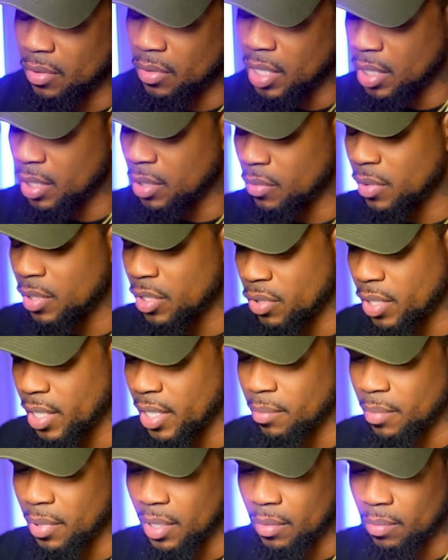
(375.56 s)
the record with
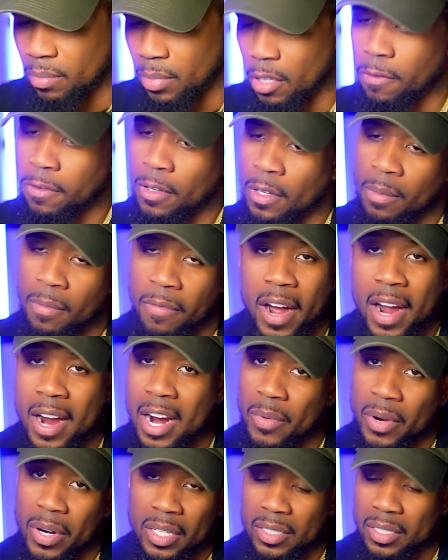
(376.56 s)
Drake, bro. Both of them
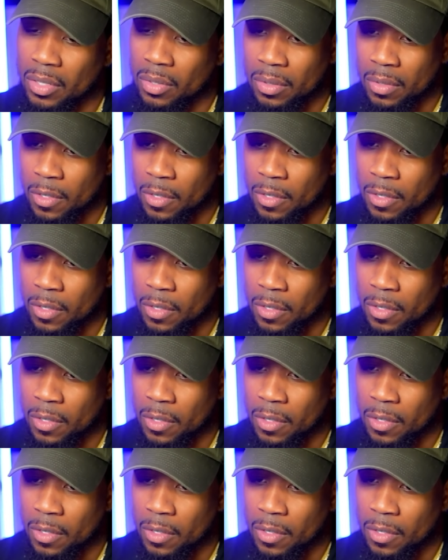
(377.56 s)
fire records